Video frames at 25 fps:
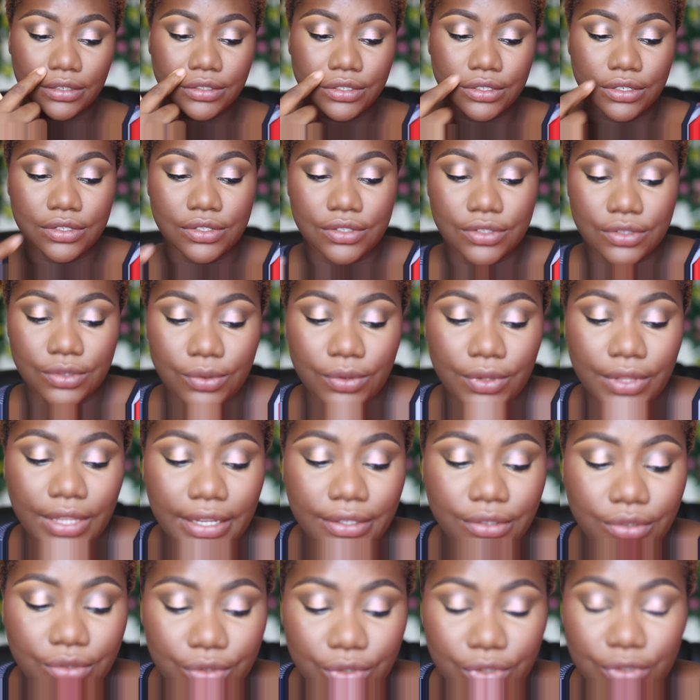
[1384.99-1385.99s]
just so
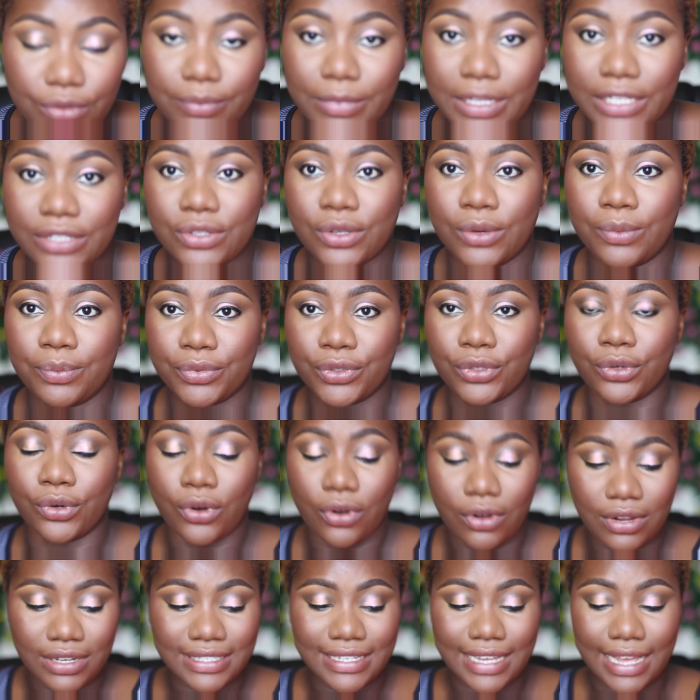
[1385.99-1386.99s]
that you don't mess up your
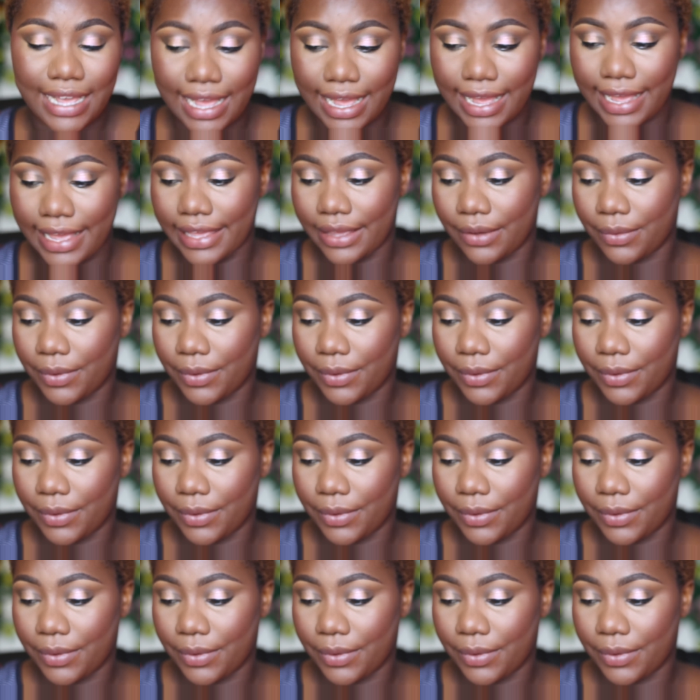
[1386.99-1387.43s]
under eye